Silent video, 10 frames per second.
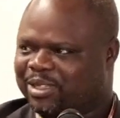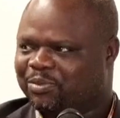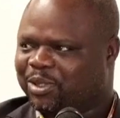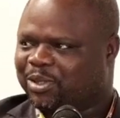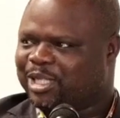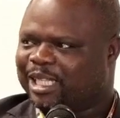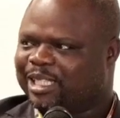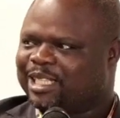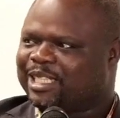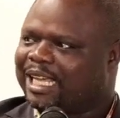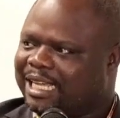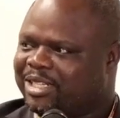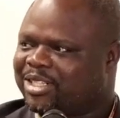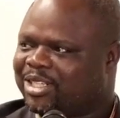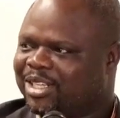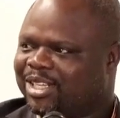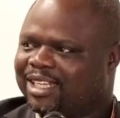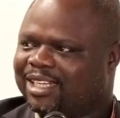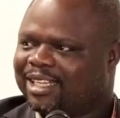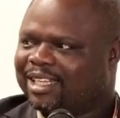Because at this age,
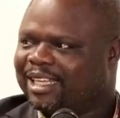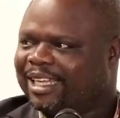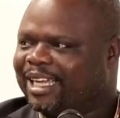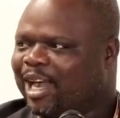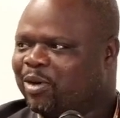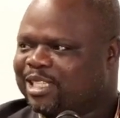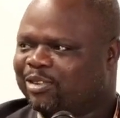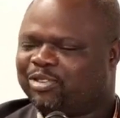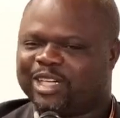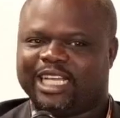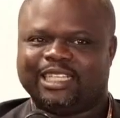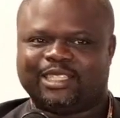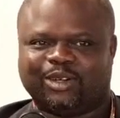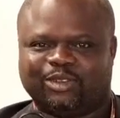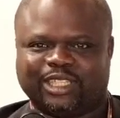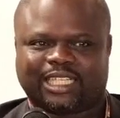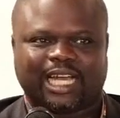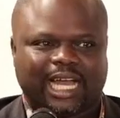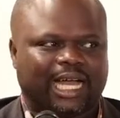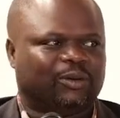uh, I was afraid of a car.